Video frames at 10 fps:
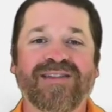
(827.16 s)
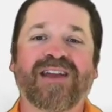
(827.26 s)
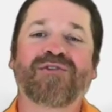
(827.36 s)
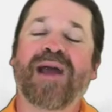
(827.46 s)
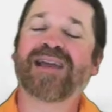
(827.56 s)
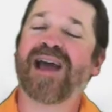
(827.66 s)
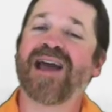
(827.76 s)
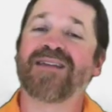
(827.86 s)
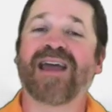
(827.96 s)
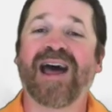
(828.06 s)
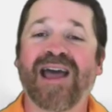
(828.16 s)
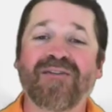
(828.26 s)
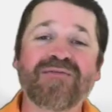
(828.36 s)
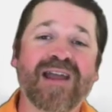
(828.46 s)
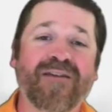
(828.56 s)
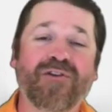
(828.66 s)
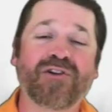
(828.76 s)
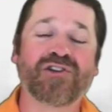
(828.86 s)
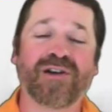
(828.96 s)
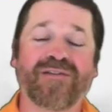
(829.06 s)
That's right, guys. I have
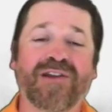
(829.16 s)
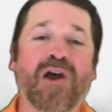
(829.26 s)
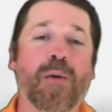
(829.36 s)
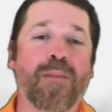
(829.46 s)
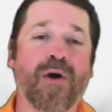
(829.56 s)
never driven a